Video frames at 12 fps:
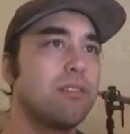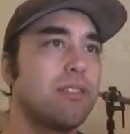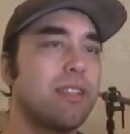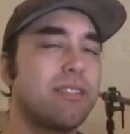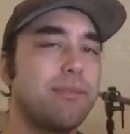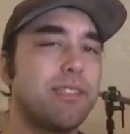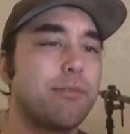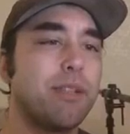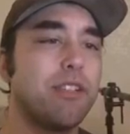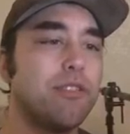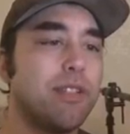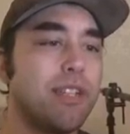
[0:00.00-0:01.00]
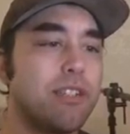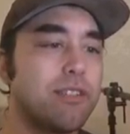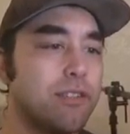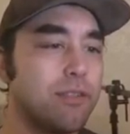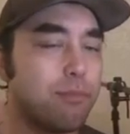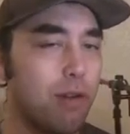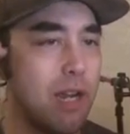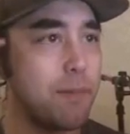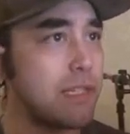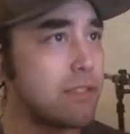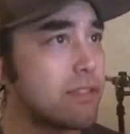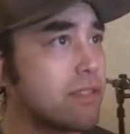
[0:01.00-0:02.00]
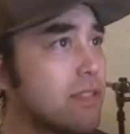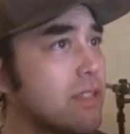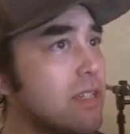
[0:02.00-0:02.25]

That seems to be unique to primates.